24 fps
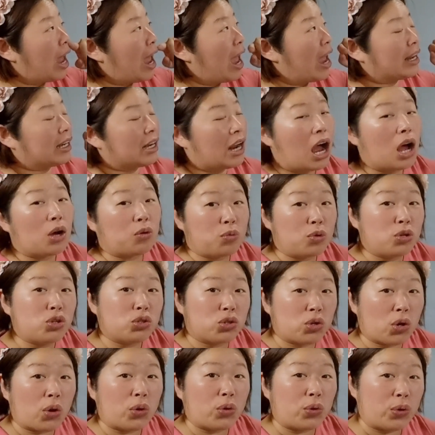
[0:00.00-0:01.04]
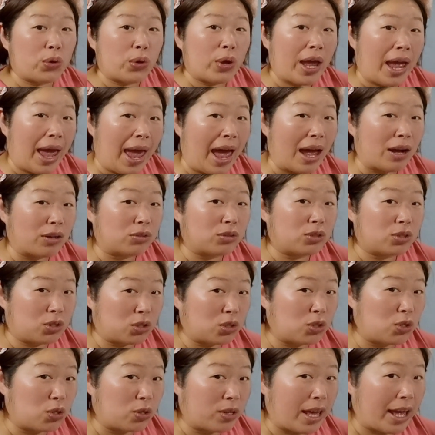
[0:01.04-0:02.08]
and I will show you how to
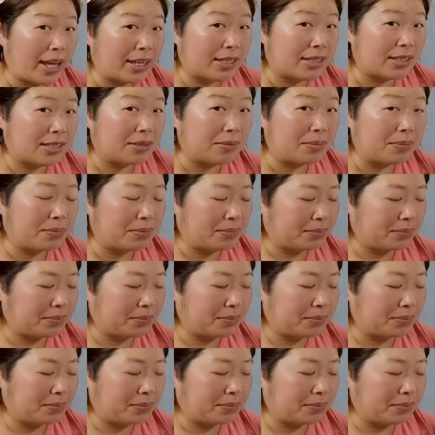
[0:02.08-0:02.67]
do that.